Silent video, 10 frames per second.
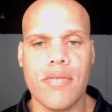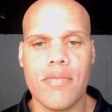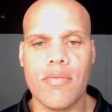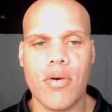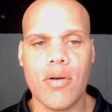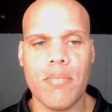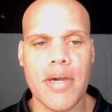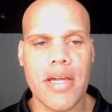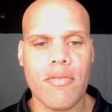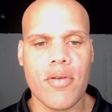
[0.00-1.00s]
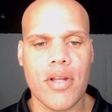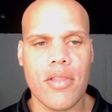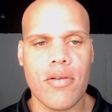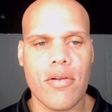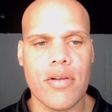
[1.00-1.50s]
Welcome back for
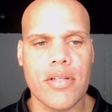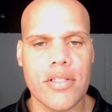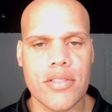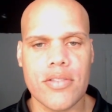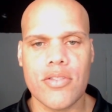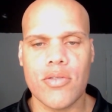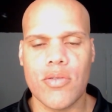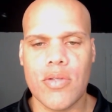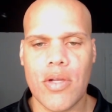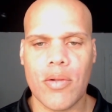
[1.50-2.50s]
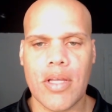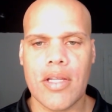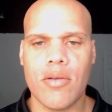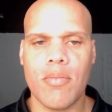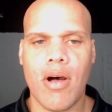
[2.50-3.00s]
another edition to the
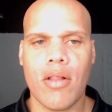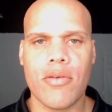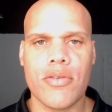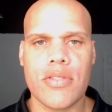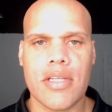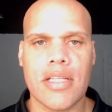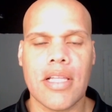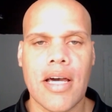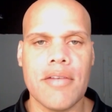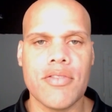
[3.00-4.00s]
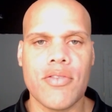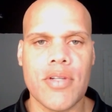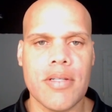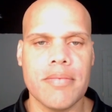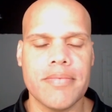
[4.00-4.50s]
Orlando Ballers live stream.